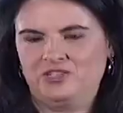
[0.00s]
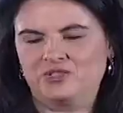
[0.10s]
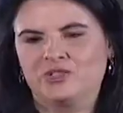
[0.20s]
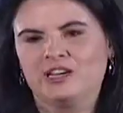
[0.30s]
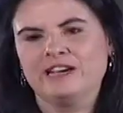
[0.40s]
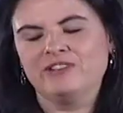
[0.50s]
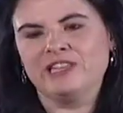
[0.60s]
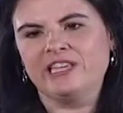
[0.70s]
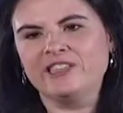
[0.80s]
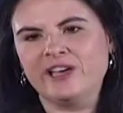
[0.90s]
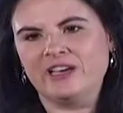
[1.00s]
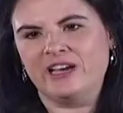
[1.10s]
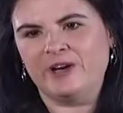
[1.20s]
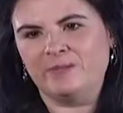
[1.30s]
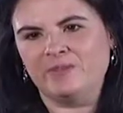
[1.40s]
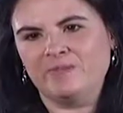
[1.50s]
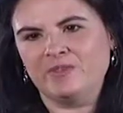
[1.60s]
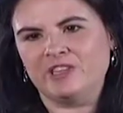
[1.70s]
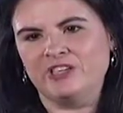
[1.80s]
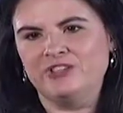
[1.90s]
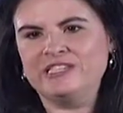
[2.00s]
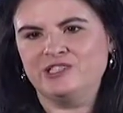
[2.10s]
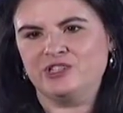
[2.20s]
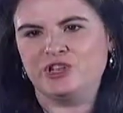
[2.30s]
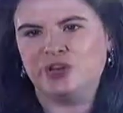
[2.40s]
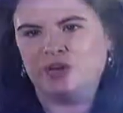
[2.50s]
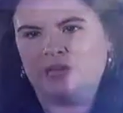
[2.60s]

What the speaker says: Sure. Everything that that you need to know